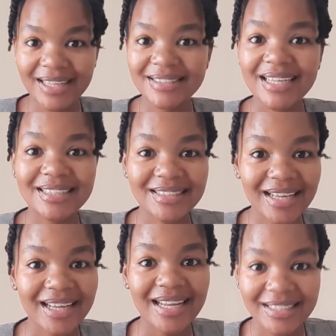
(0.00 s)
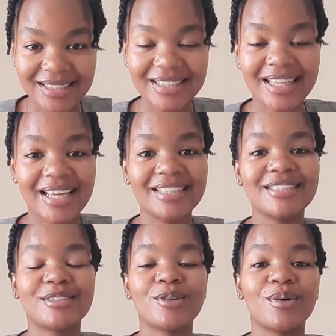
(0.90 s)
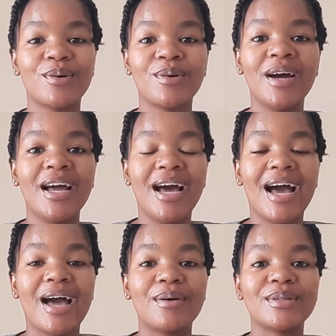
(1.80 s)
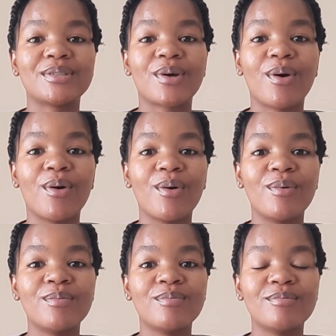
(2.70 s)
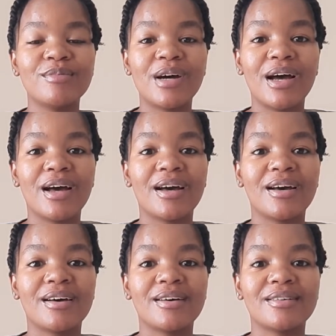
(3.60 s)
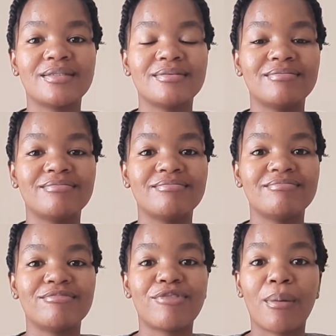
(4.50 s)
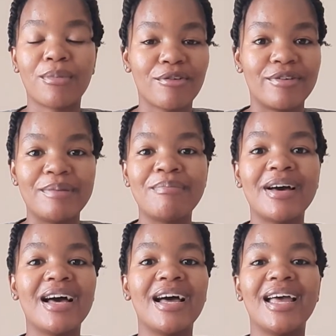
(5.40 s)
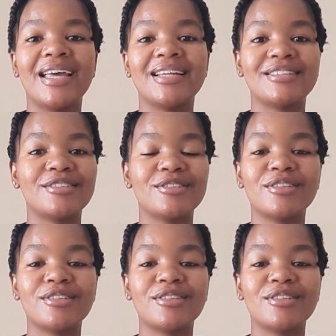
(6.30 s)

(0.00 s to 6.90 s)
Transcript: I did that. So I was home from November and